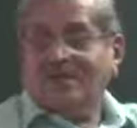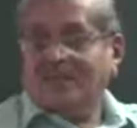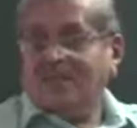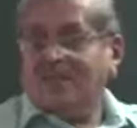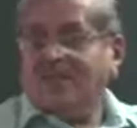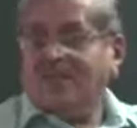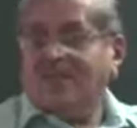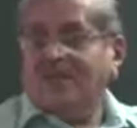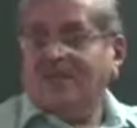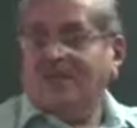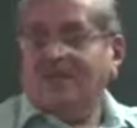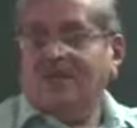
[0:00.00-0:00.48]

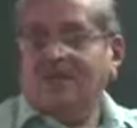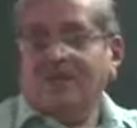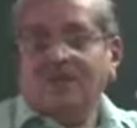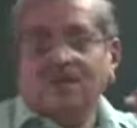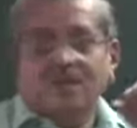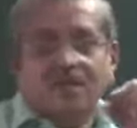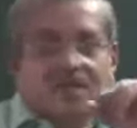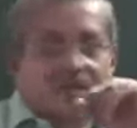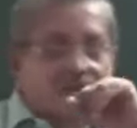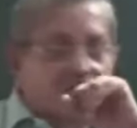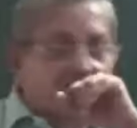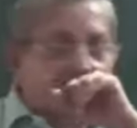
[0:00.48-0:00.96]
see
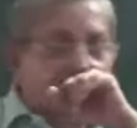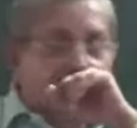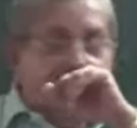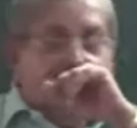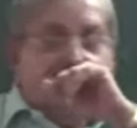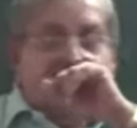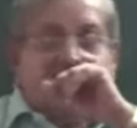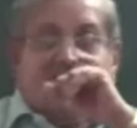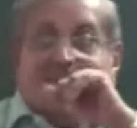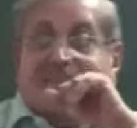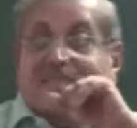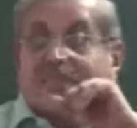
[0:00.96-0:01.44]

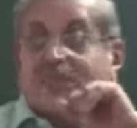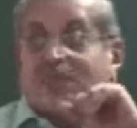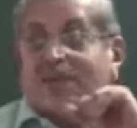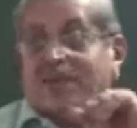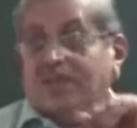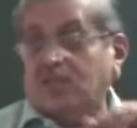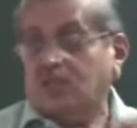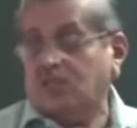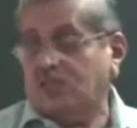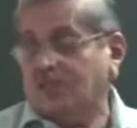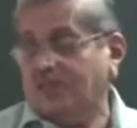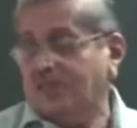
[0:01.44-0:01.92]
the
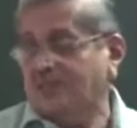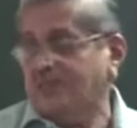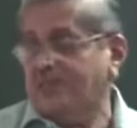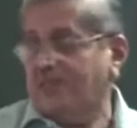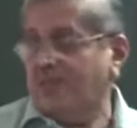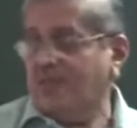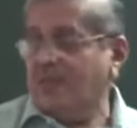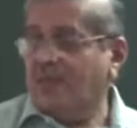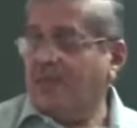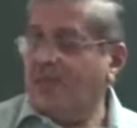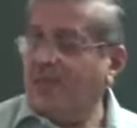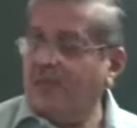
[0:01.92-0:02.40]
explanation.
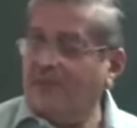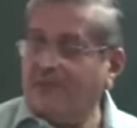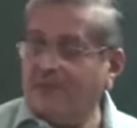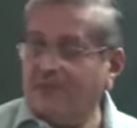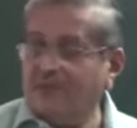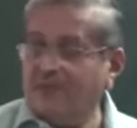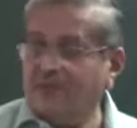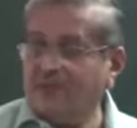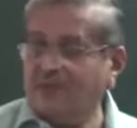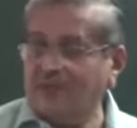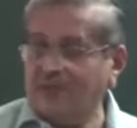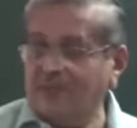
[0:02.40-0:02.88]
Have
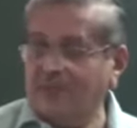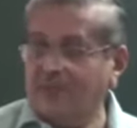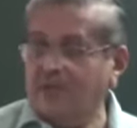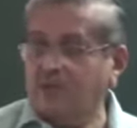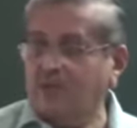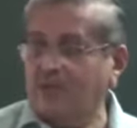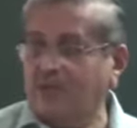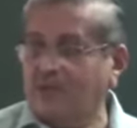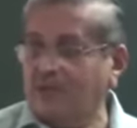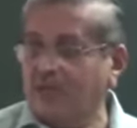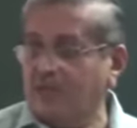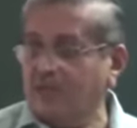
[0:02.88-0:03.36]
you studied about
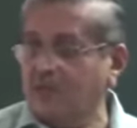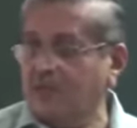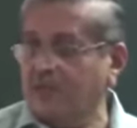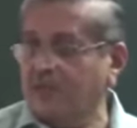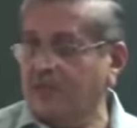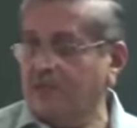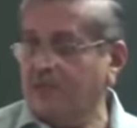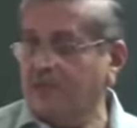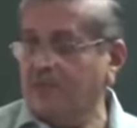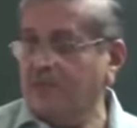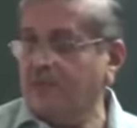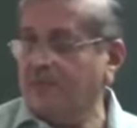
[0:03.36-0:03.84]
geometrical
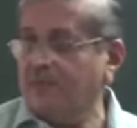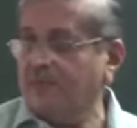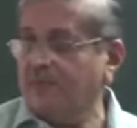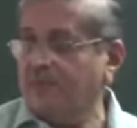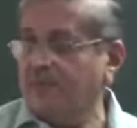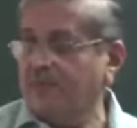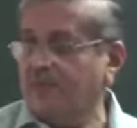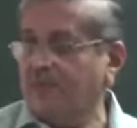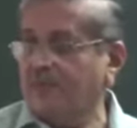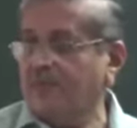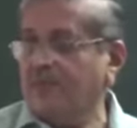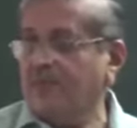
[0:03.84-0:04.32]
isomerism?
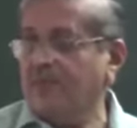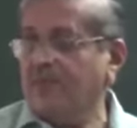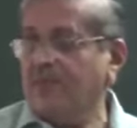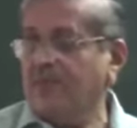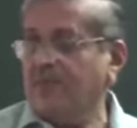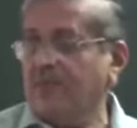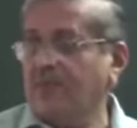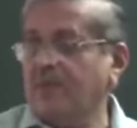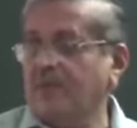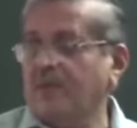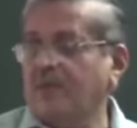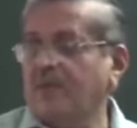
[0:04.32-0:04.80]

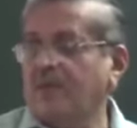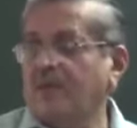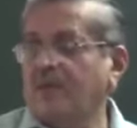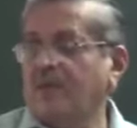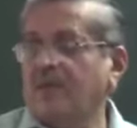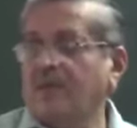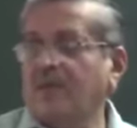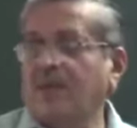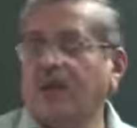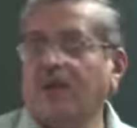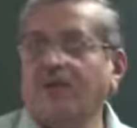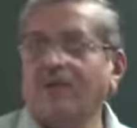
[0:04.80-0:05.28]

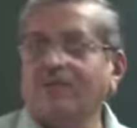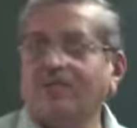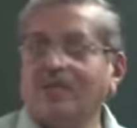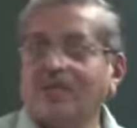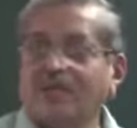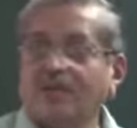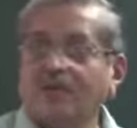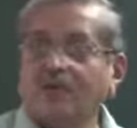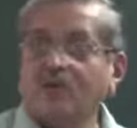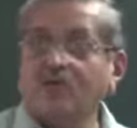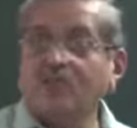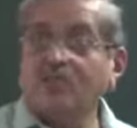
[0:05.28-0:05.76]
Have you
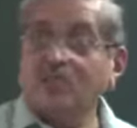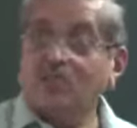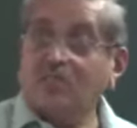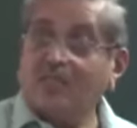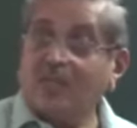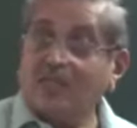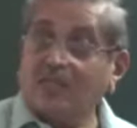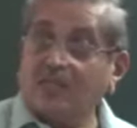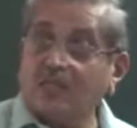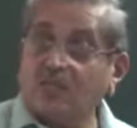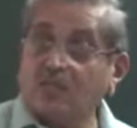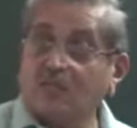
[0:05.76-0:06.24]
studied about
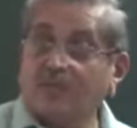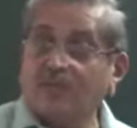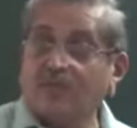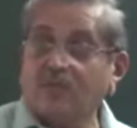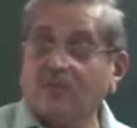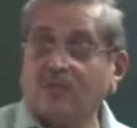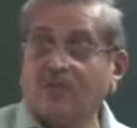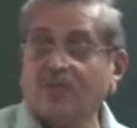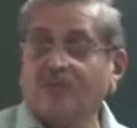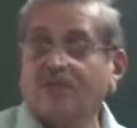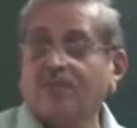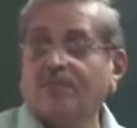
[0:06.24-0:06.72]
cis-trans
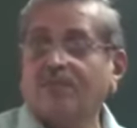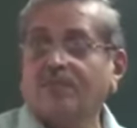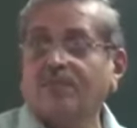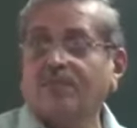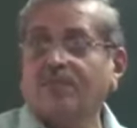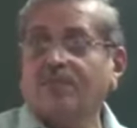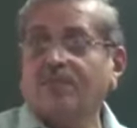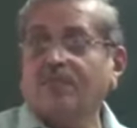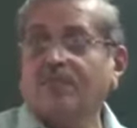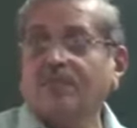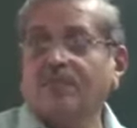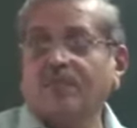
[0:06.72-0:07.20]
isomerism?
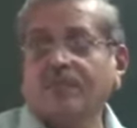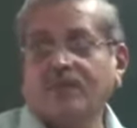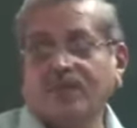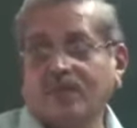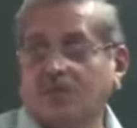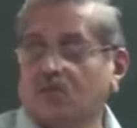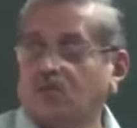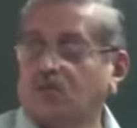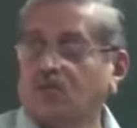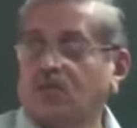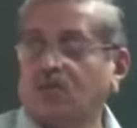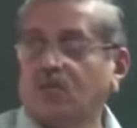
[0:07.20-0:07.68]

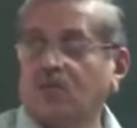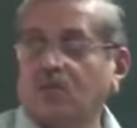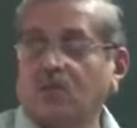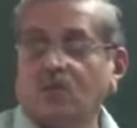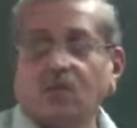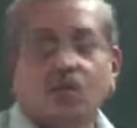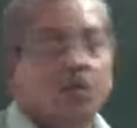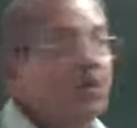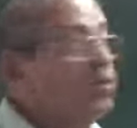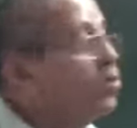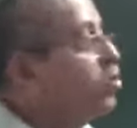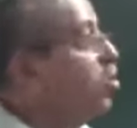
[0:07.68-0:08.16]
Yes.
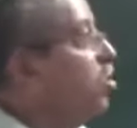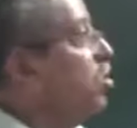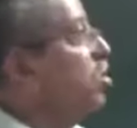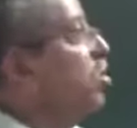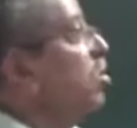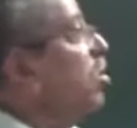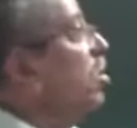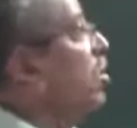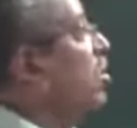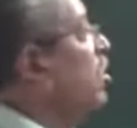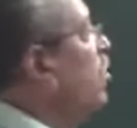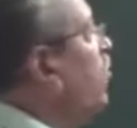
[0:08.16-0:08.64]

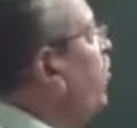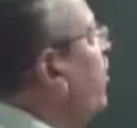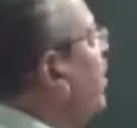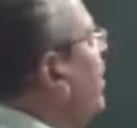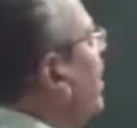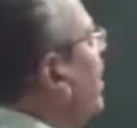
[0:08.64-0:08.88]
So, if you